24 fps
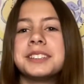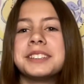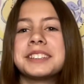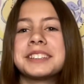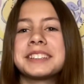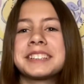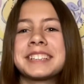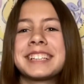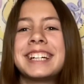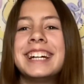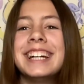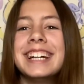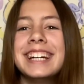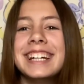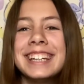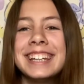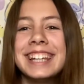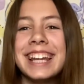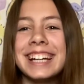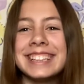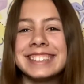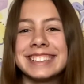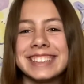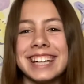
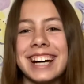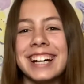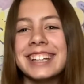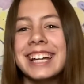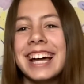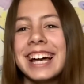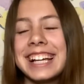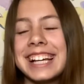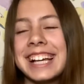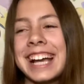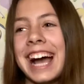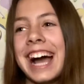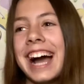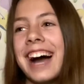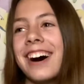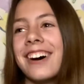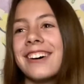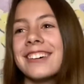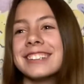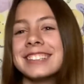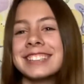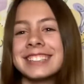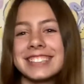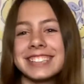They sound like
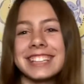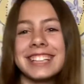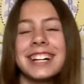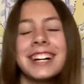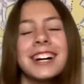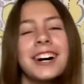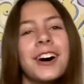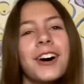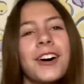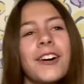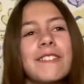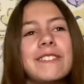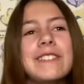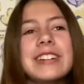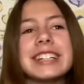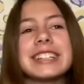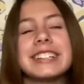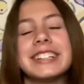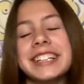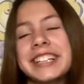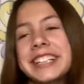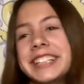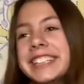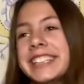cows. Oh my
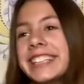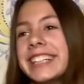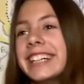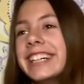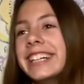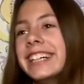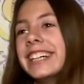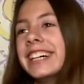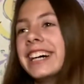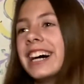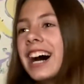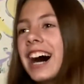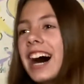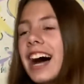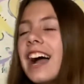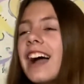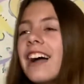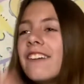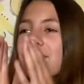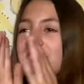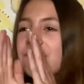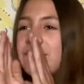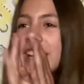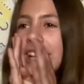gosh.
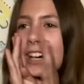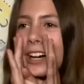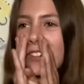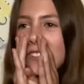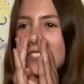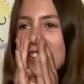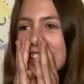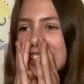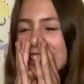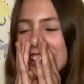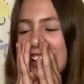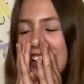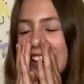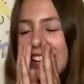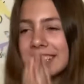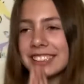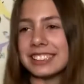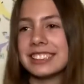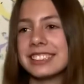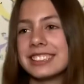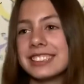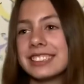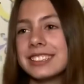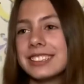I'm filming dogs.
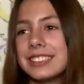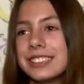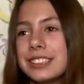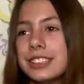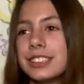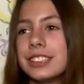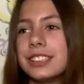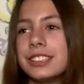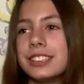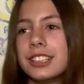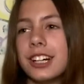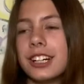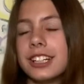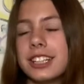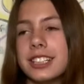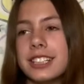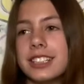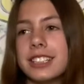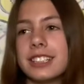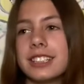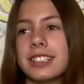Doggies.